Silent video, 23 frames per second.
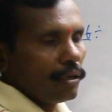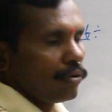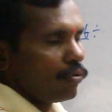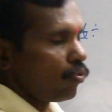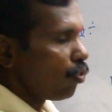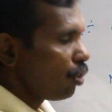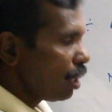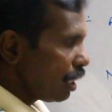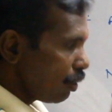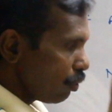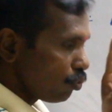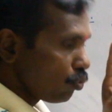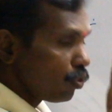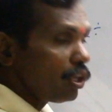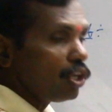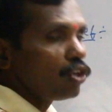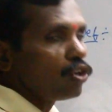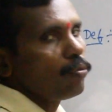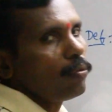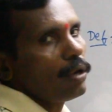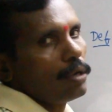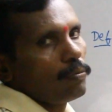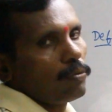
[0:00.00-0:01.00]
Only
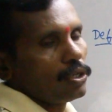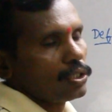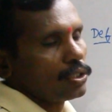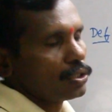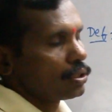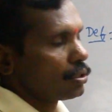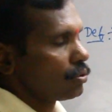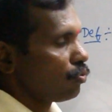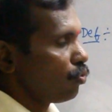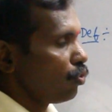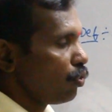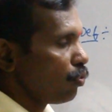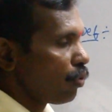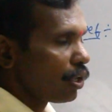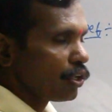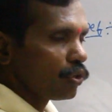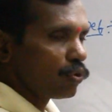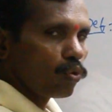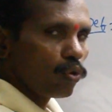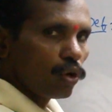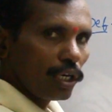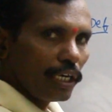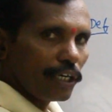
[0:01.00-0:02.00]
two multiples. We want
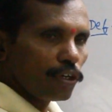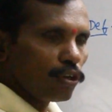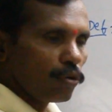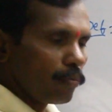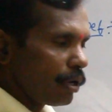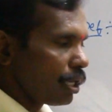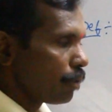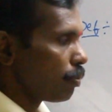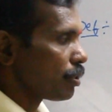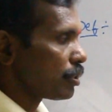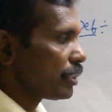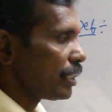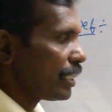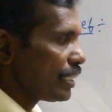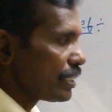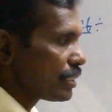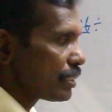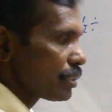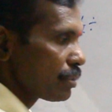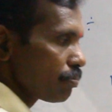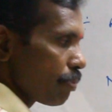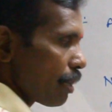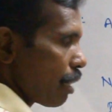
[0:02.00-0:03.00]
only two multiples. That
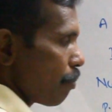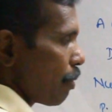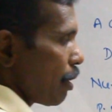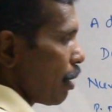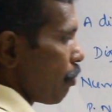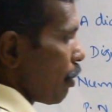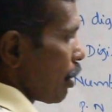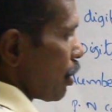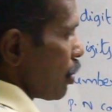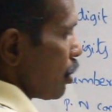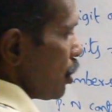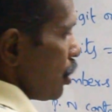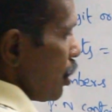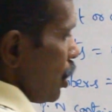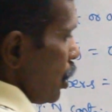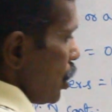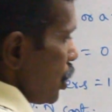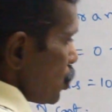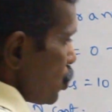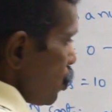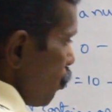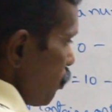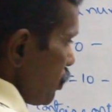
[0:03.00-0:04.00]
is prime number.
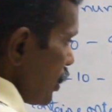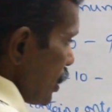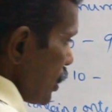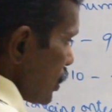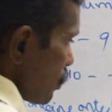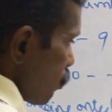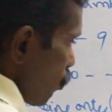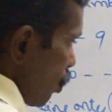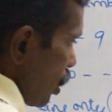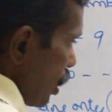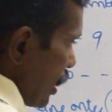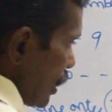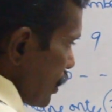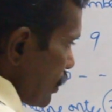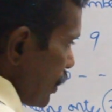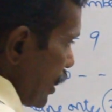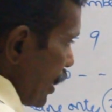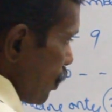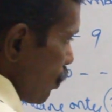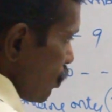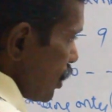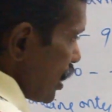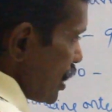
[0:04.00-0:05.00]
So which is 1 less
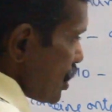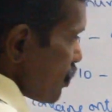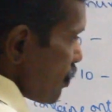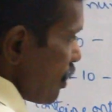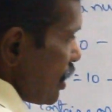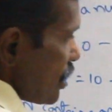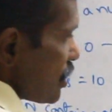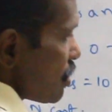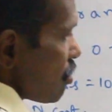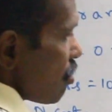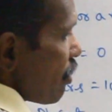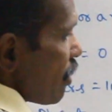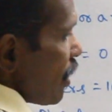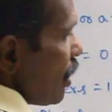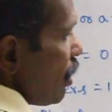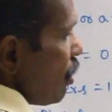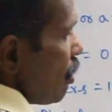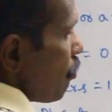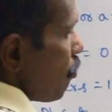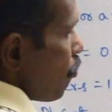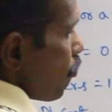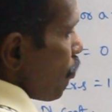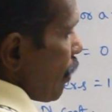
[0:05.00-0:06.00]
than 2. That is why it is not a
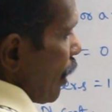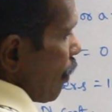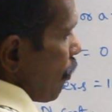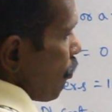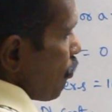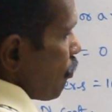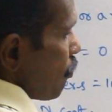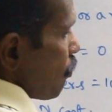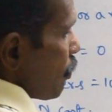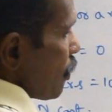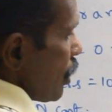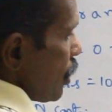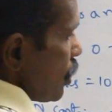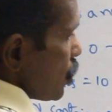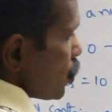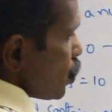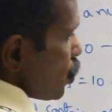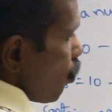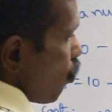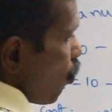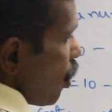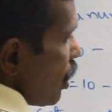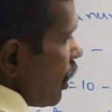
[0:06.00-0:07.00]
prime.
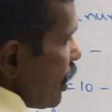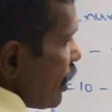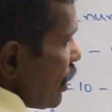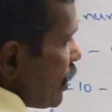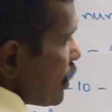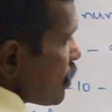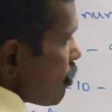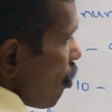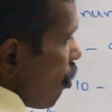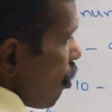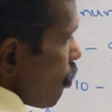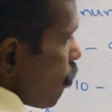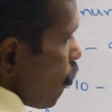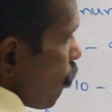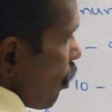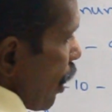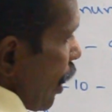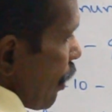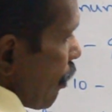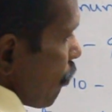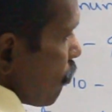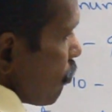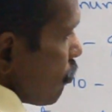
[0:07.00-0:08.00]
So 1 is not
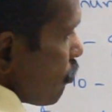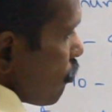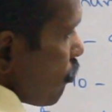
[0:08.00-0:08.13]
prime.